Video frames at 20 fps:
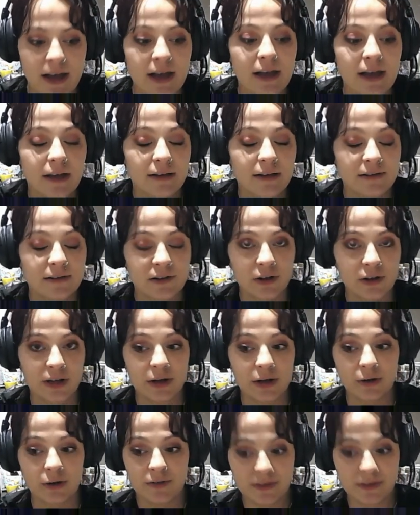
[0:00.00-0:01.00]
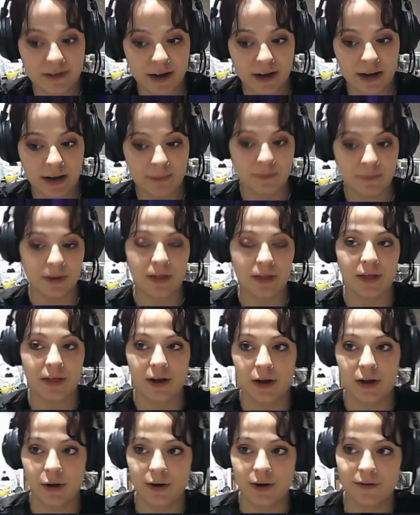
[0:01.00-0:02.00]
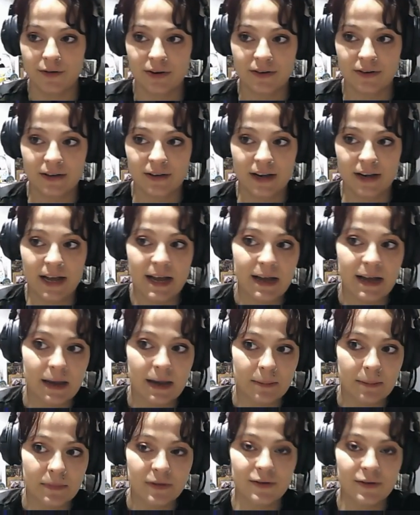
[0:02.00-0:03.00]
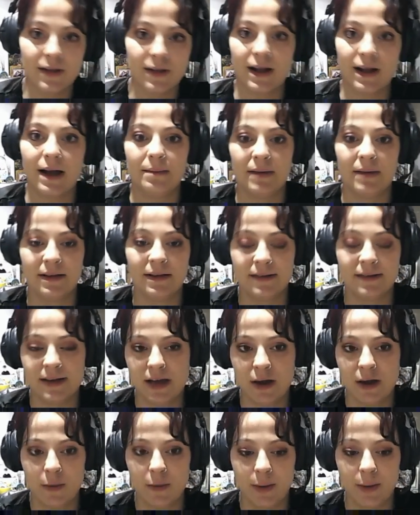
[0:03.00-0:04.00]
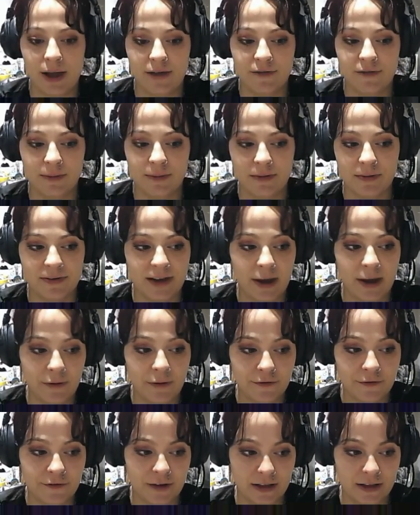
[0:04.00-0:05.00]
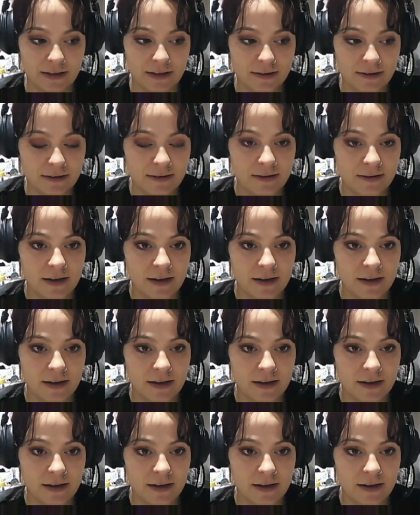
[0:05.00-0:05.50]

slowly over time with their university income so that I'm not taking away from the town funds.